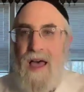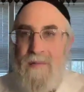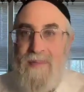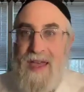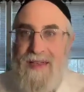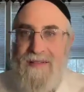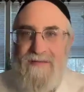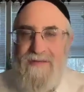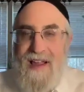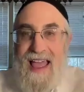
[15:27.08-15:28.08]
I'll pay
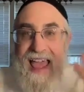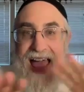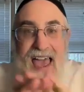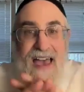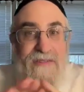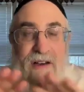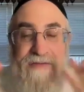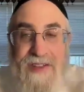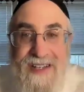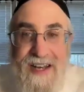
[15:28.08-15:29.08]
for half
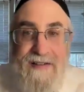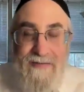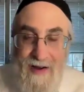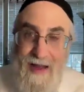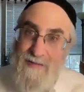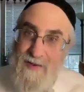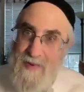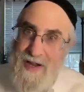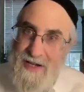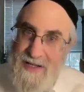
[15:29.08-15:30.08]
of the dinner for
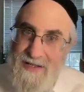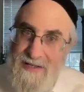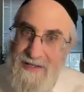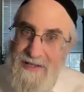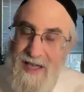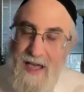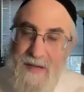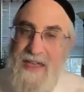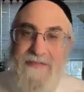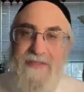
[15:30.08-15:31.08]
everybody. I'll
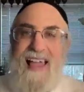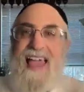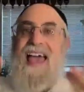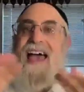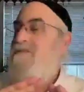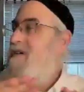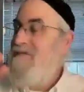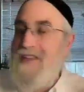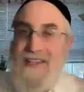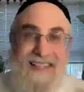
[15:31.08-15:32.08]
pay for half
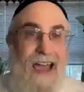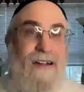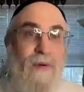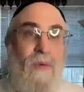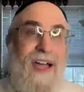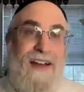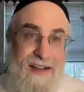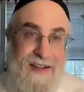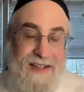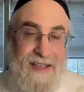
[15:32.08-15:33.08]
of the entire
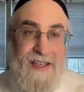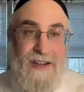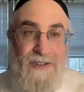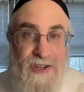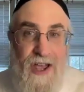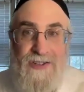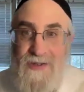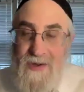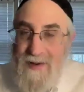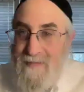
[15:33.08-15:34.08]
wedding.
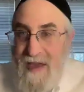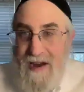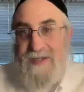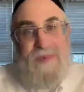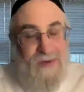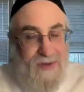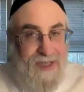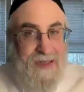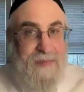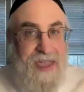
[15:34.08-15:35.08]
Just don't embarrass me. Don't
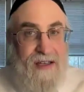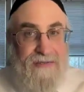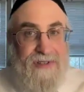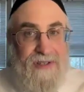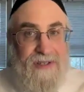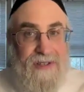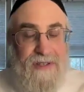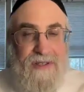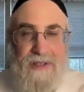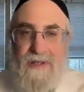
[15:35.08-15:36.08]
kick me out.
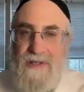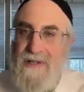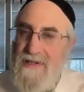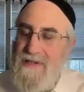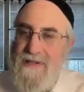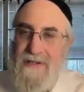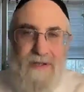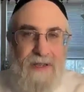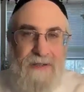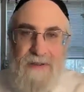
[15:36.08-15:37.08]
I
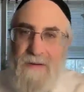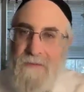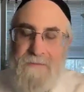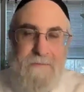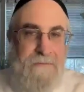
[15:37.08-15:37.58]
said, no,